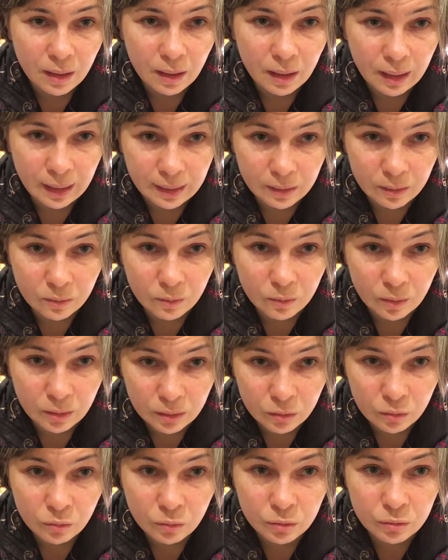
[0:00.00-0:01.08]
And when
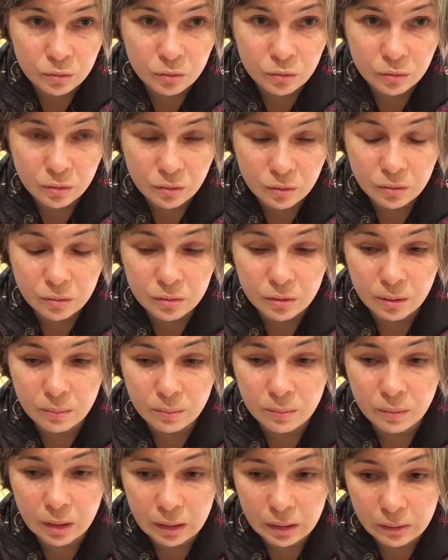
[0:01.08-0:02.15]
you want to grow them
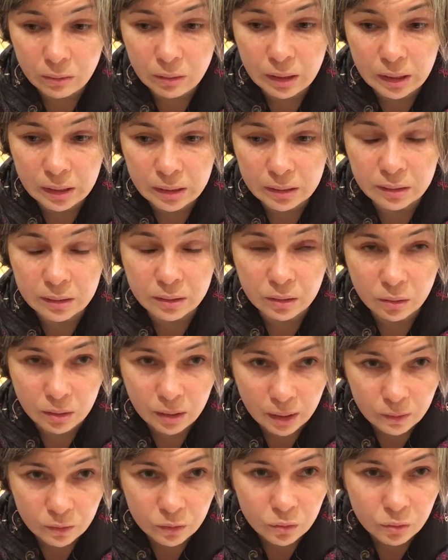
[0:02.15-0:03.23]
in your garden, you
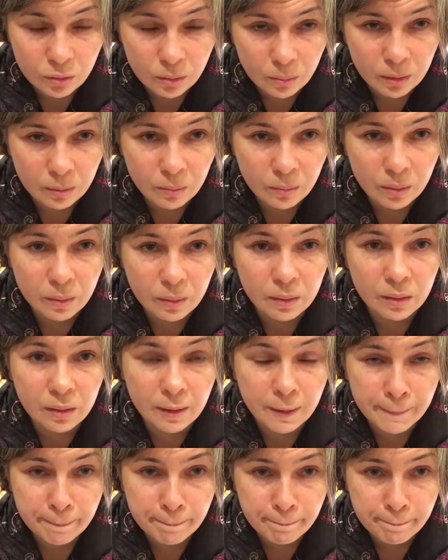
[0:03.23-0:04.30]
have to remember
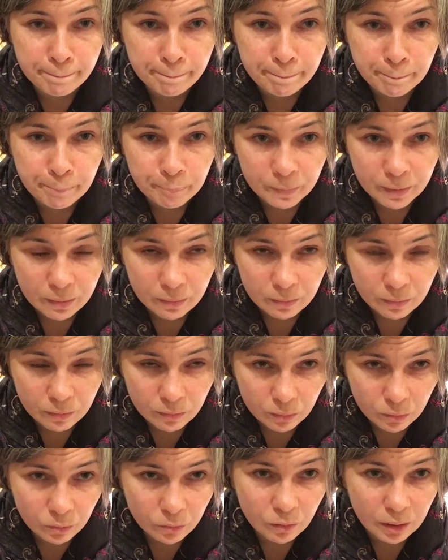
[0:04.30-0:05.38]
a
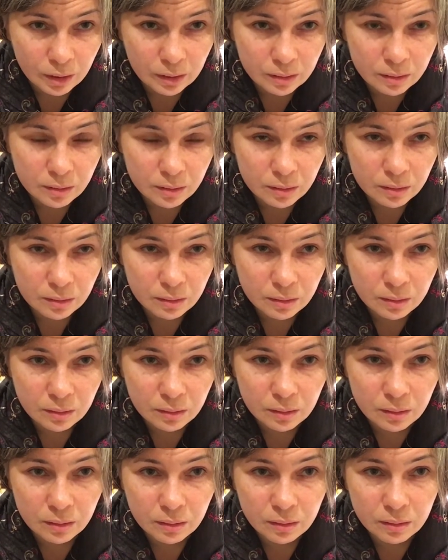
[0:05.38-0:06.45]
few things
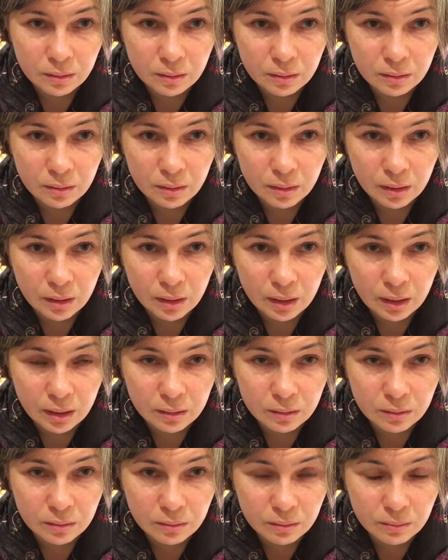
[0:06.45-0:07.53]
and
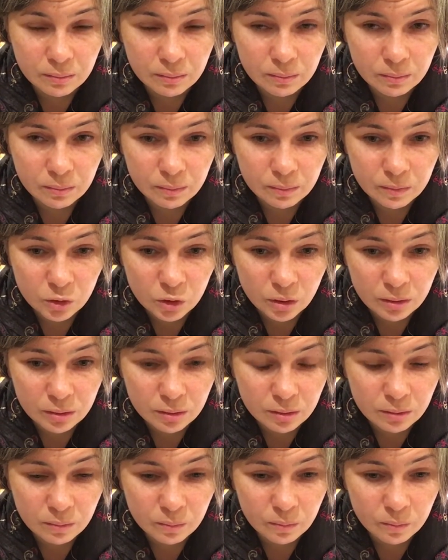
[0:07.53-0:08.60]
just
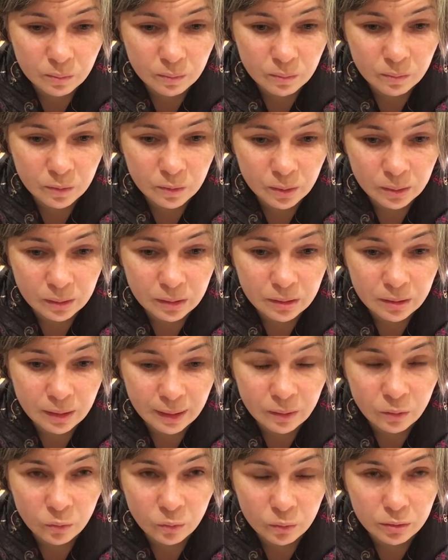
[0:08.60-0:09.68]

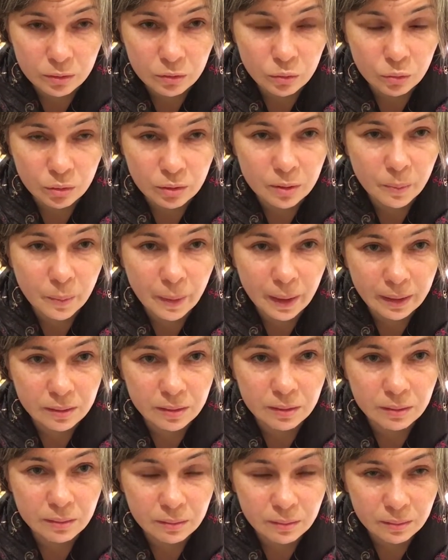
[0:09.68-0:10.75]
understand what to expect
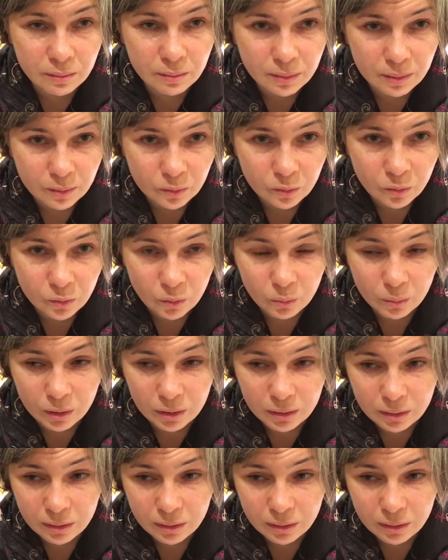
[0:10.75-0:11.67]
from it.